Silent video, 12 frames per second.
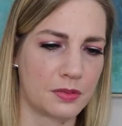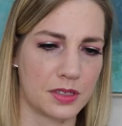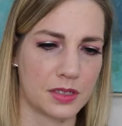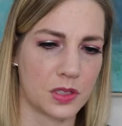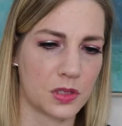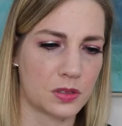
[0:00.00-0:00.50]

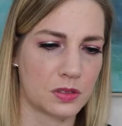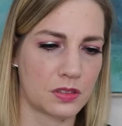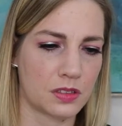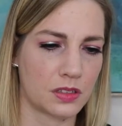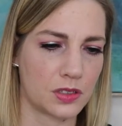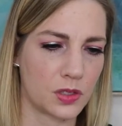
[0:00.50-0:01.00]

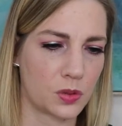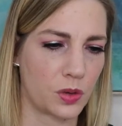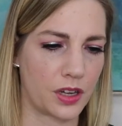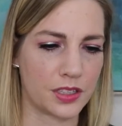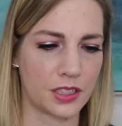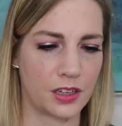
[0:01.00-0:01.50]
I'm gonna
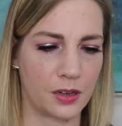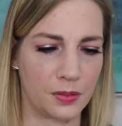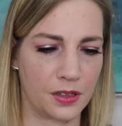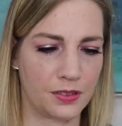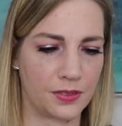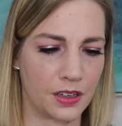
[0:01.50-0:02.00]
swatch a
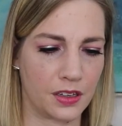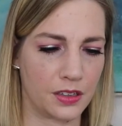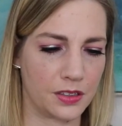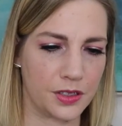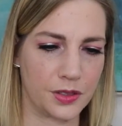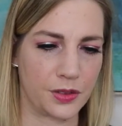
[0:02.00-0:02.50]
couple of the
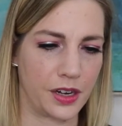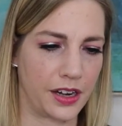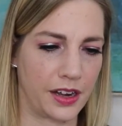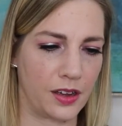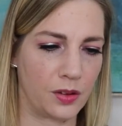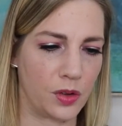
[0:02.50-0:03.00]
colors right
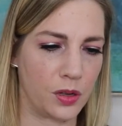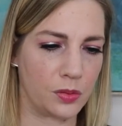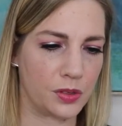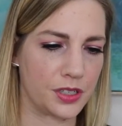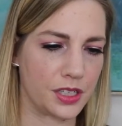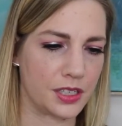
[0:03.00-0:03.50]
now while
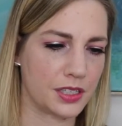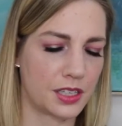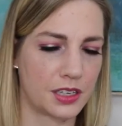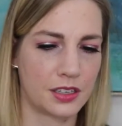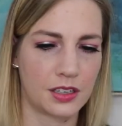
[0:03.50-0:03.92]
we're just